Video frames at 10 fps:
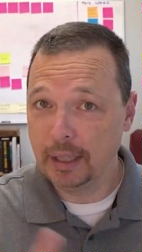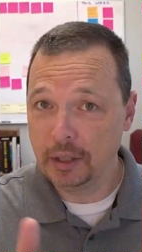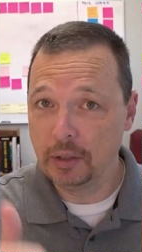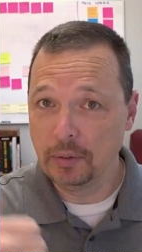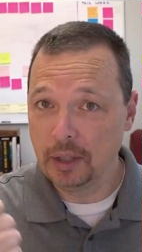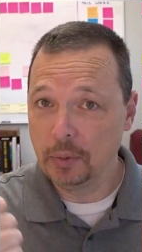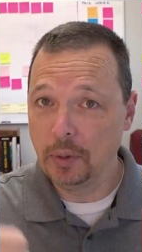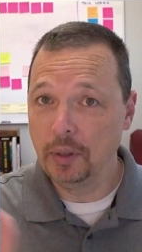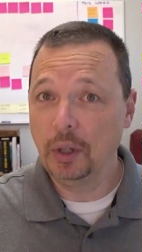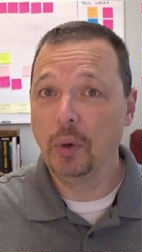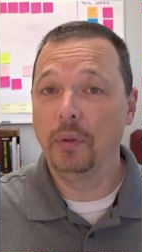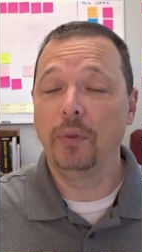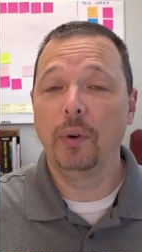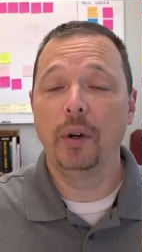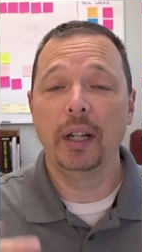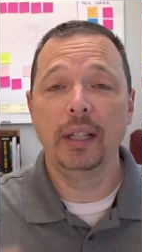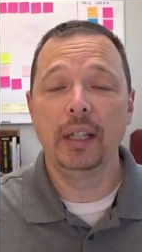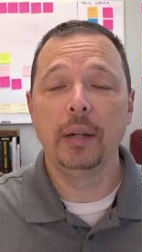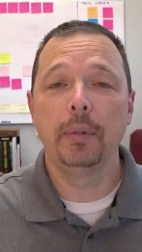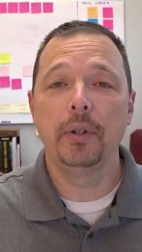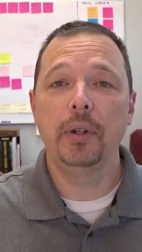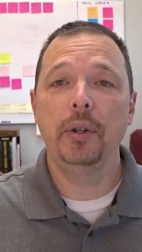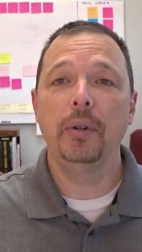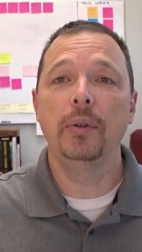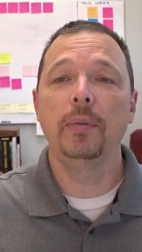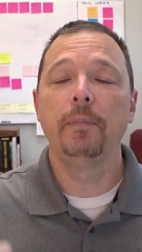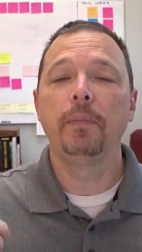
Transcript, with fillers: That's that's one of the core four. And then number two,